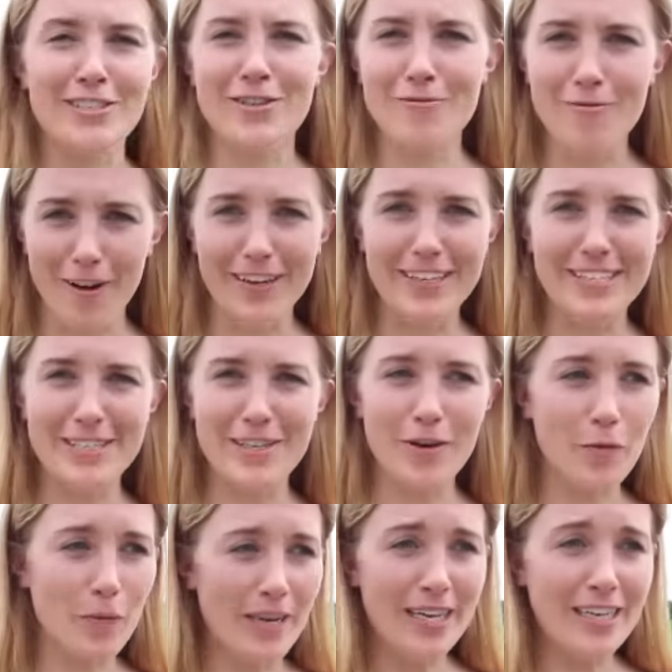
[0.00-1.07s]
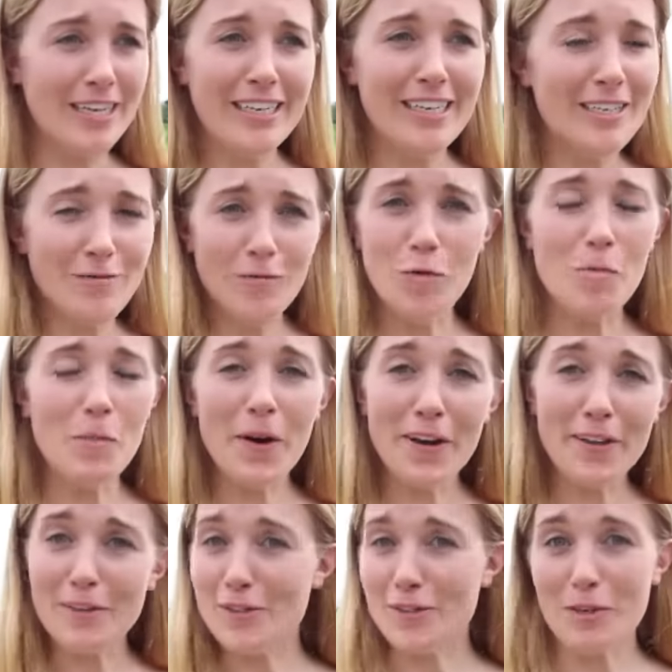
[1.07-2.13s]
into the rice that we will buy
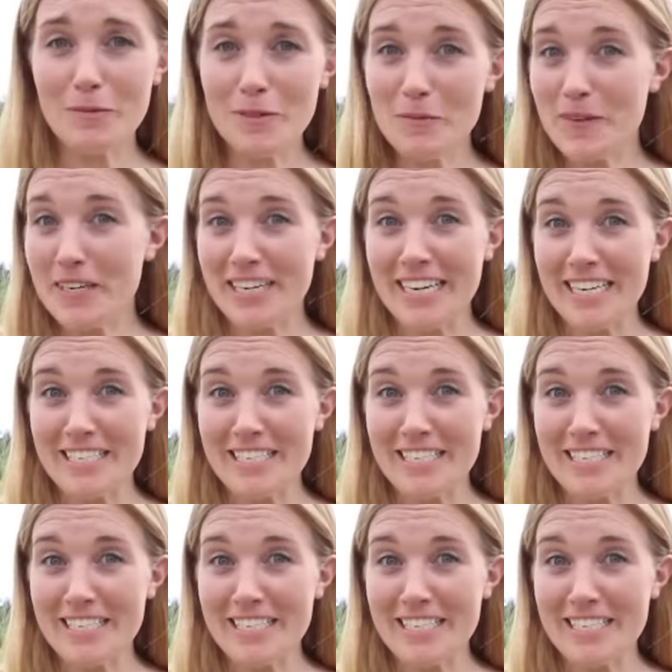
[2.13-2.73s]
in our shops and we can